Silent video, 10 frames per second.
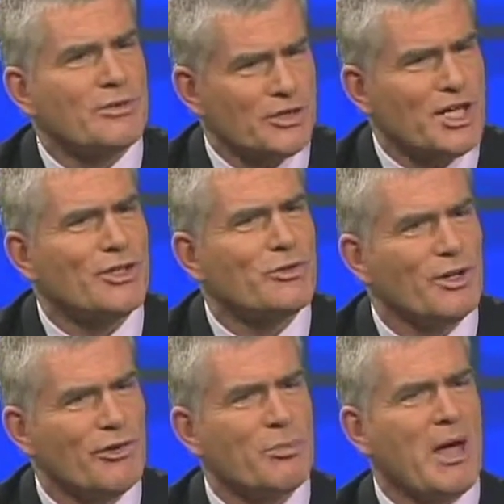I was going to say, you do it
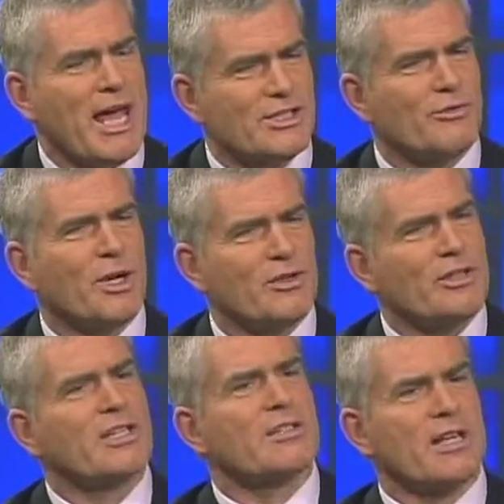in a very passive way,
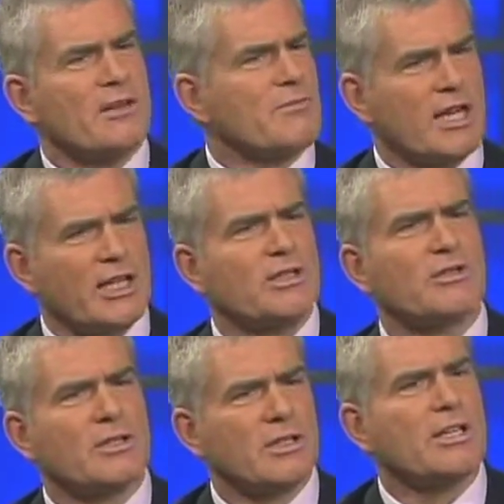too, like, I'd like to
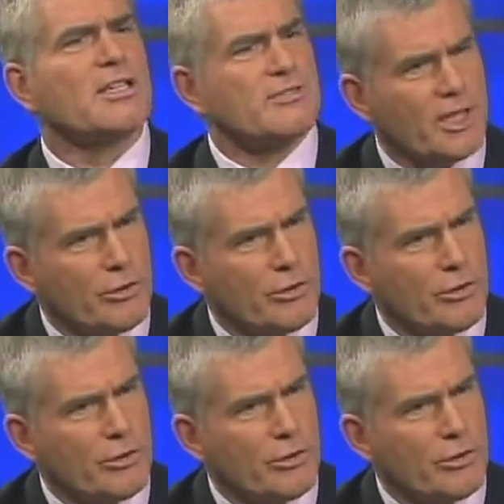do it. Is